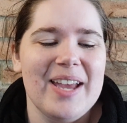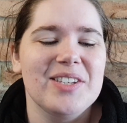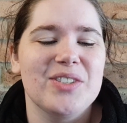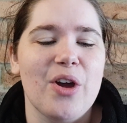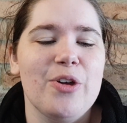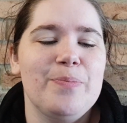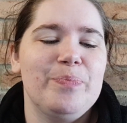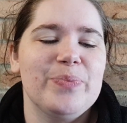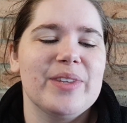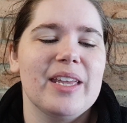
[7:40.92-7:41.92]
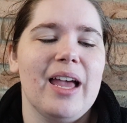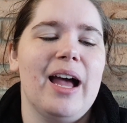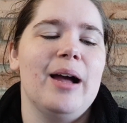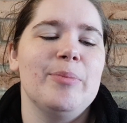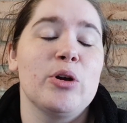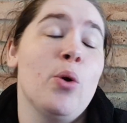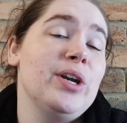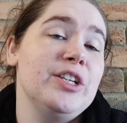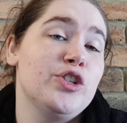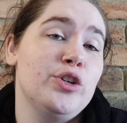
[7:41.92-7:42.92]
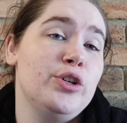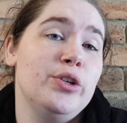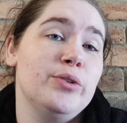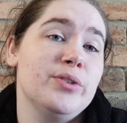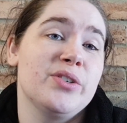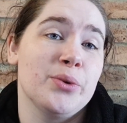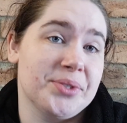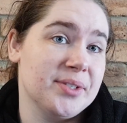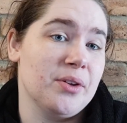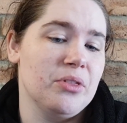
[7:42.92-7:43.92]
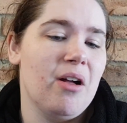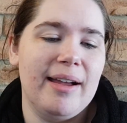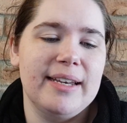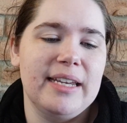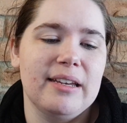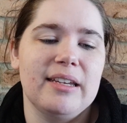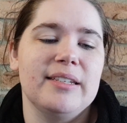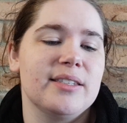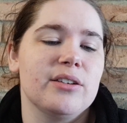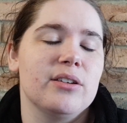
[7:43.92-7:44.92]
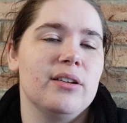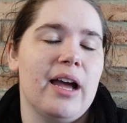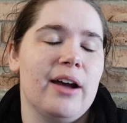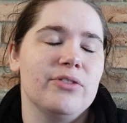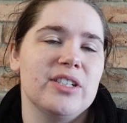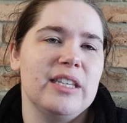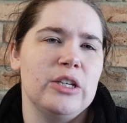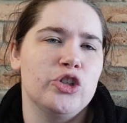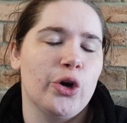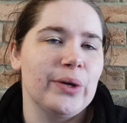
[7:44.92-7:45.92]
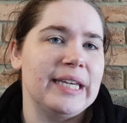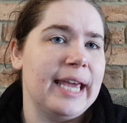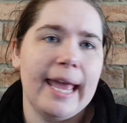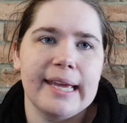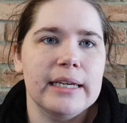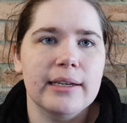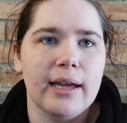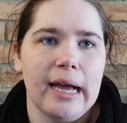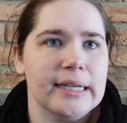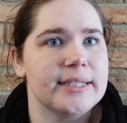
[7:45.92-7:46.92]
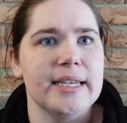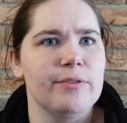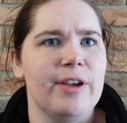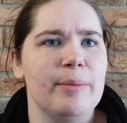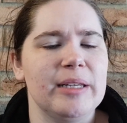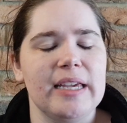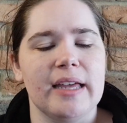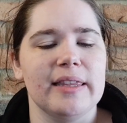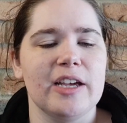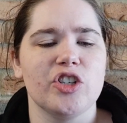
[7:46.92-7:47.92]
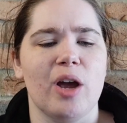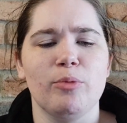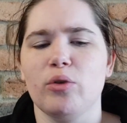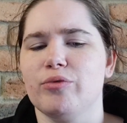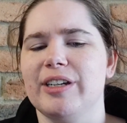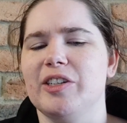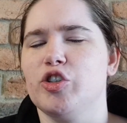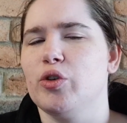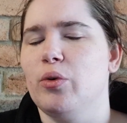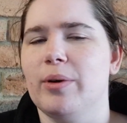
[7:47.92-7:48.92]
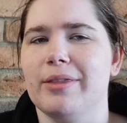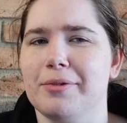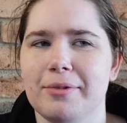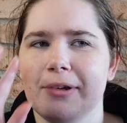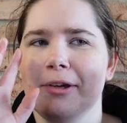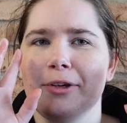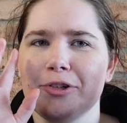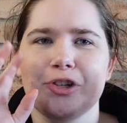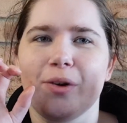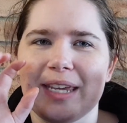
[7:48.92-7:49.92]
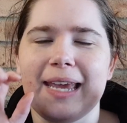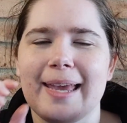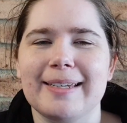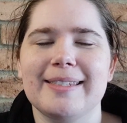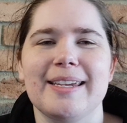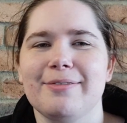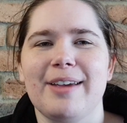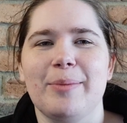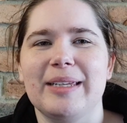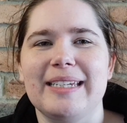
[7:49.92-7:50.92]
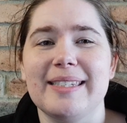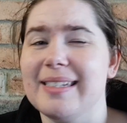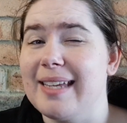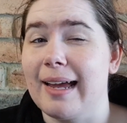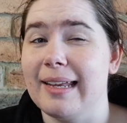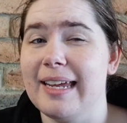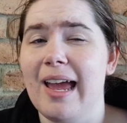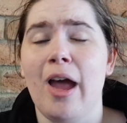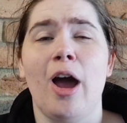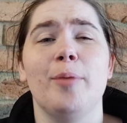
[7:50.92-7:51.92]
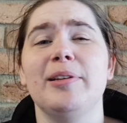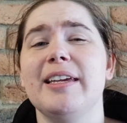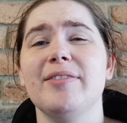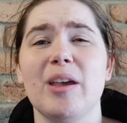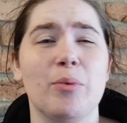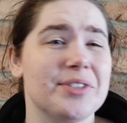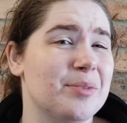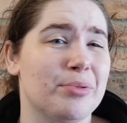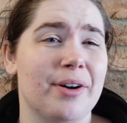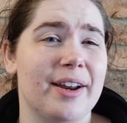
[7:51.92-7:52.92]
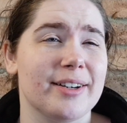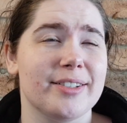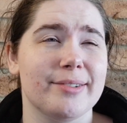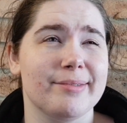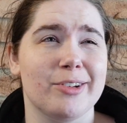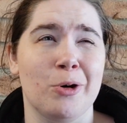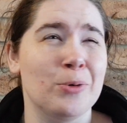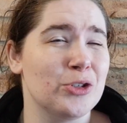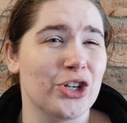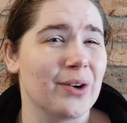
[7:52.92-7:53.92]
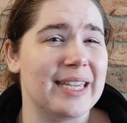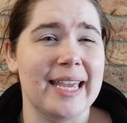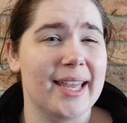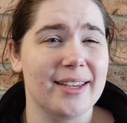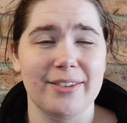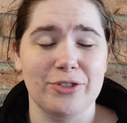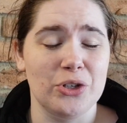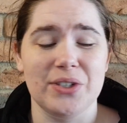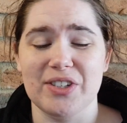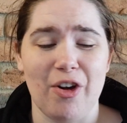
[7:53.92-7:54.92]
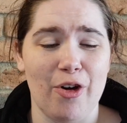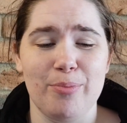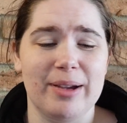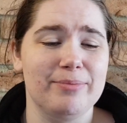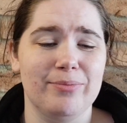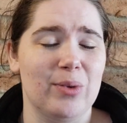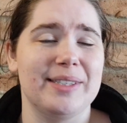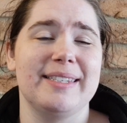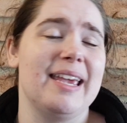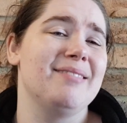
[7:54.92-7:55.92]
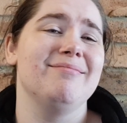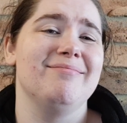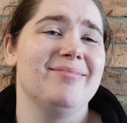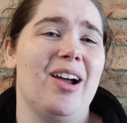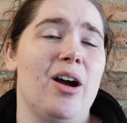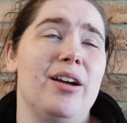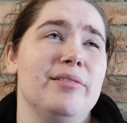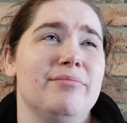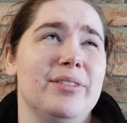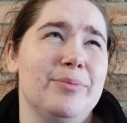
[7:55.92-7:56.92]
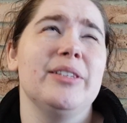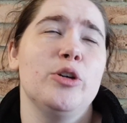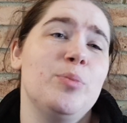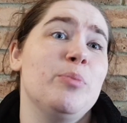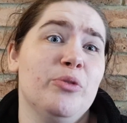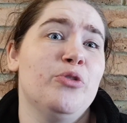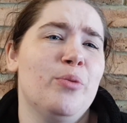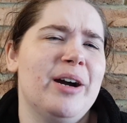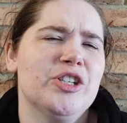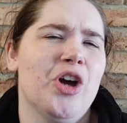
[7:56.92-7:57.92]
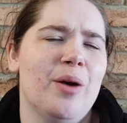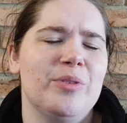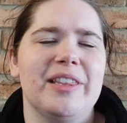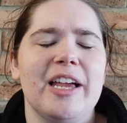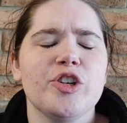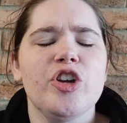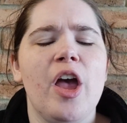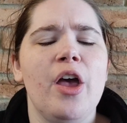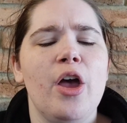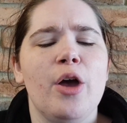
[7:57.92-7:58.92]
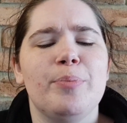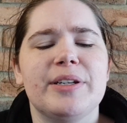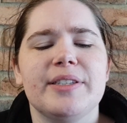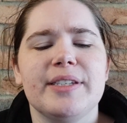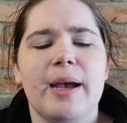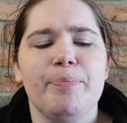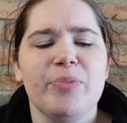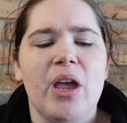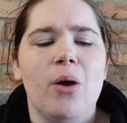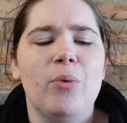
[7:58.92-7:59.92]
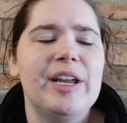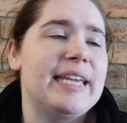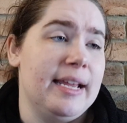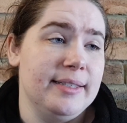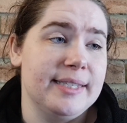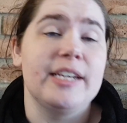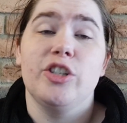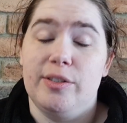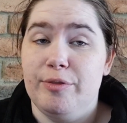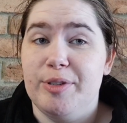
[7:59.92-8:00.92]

so um, according to sources online, it is after the Chalky Egg uh, scent family at Lush. I'm not really sure what the Chalky Egg scent family is exactly. I believe there was a product called Chalky Egg a few years ago, but once again, I a little bit before my time with Lush. But um, what I can say just from